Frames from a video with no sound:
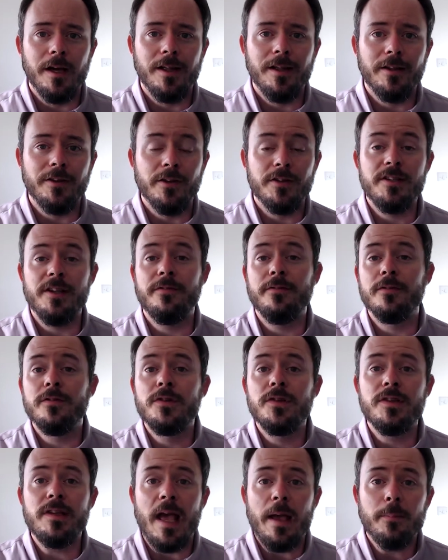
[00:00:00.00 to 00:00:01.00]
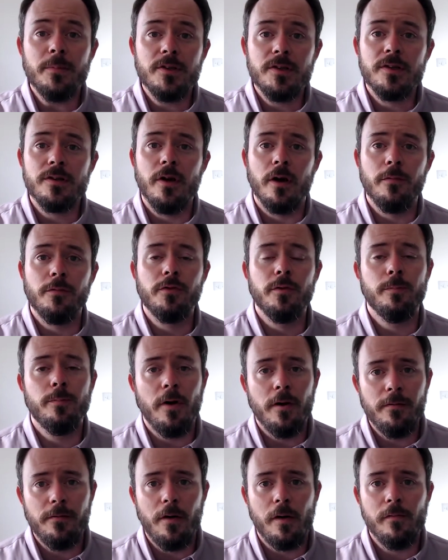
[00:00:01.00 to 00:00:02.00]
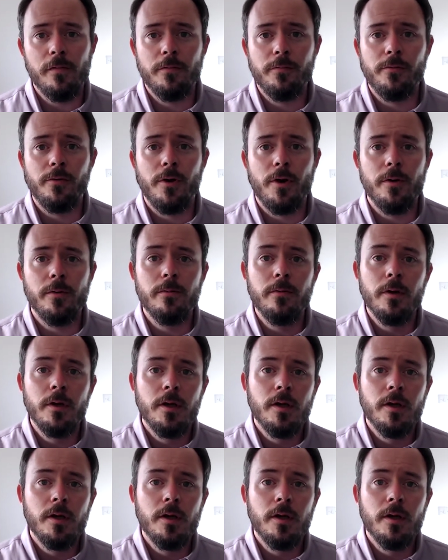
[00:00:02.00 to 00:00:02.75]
the different steps of the buffer overflow.